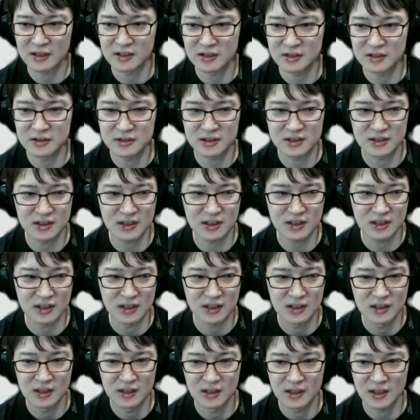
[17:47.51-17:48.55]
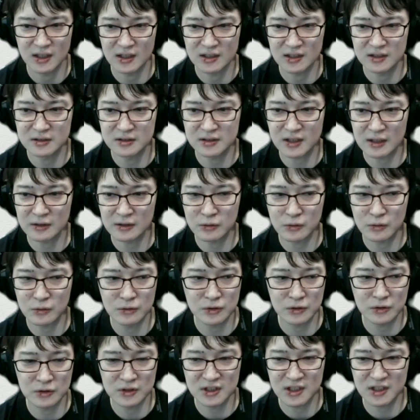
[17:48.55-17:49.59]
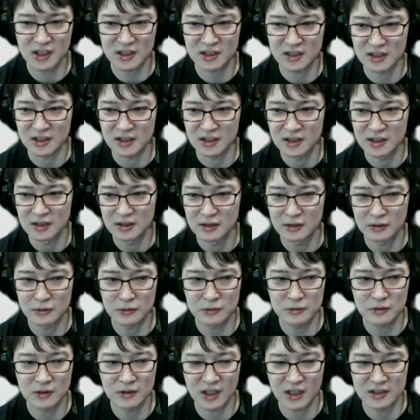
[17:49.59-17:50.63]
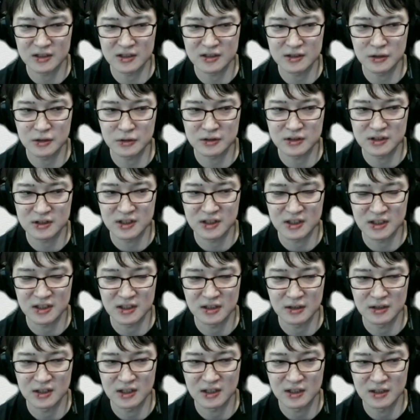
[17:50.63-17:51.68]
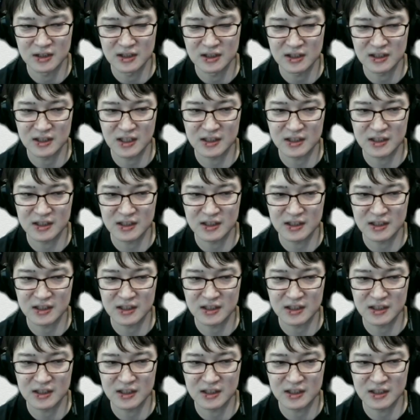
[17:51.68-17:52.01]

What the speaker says: The first one is when the user vector is to be trained, so users'